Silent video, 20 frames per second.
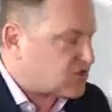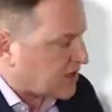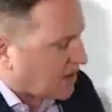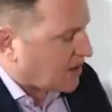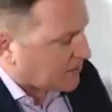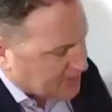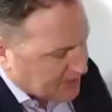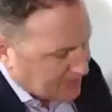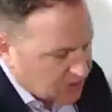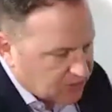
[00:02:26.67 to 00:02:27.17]
You
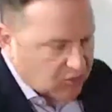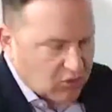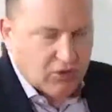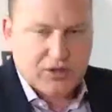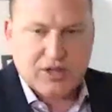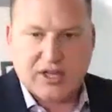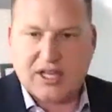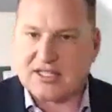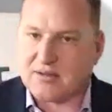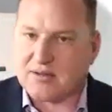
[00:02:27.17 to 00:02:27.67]
got payroll,
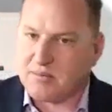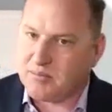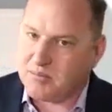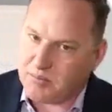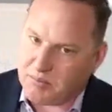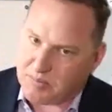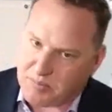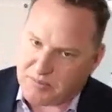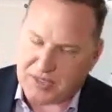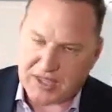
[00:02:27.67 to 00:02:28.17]
you got some
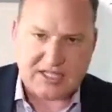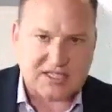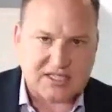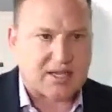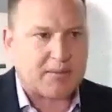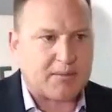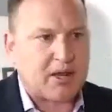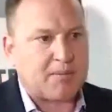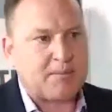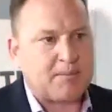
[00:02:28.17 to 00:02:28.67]
things
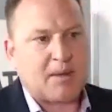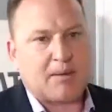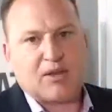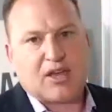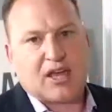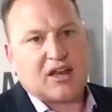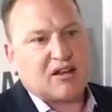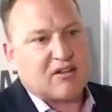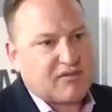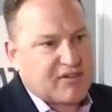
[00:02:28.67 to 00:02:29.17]
coming up, maybe you
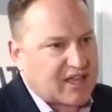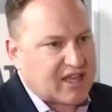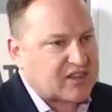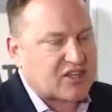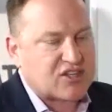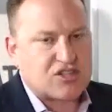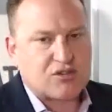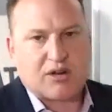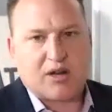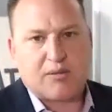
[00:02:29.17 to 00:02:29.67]
got an event
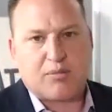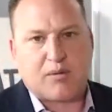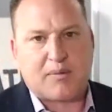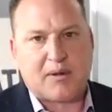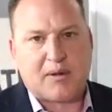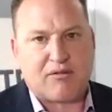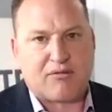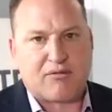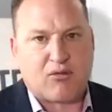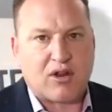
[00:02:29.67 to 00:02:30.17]
that you want to
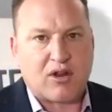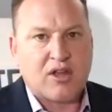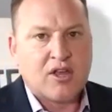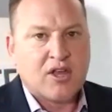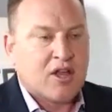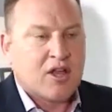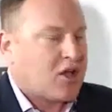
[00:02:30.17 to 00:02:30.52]
prepare for.